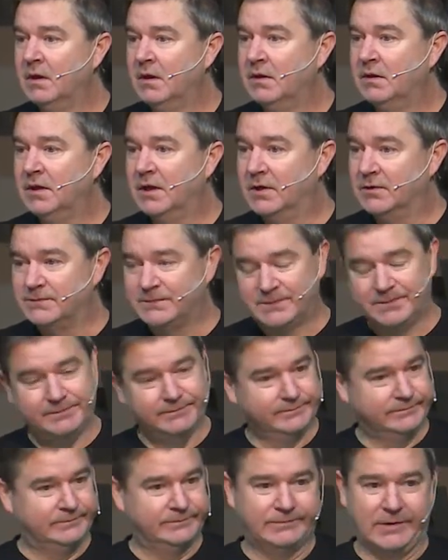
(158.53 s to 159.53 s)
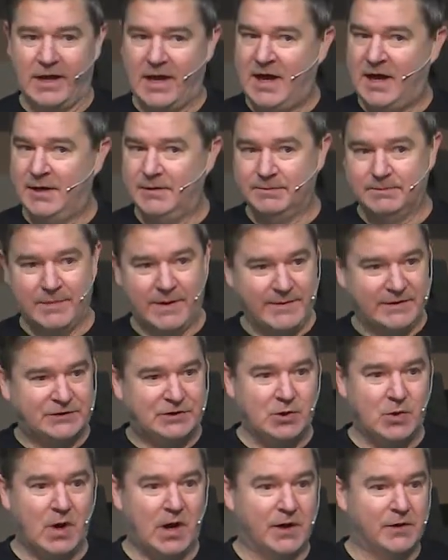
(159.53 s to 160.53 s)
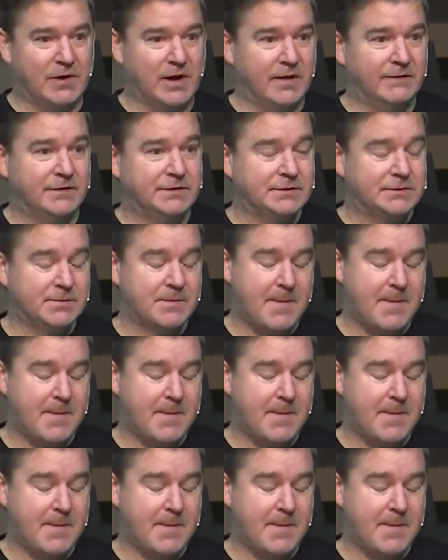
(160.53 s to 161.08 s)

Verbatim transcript: you know, maybe 200 of us.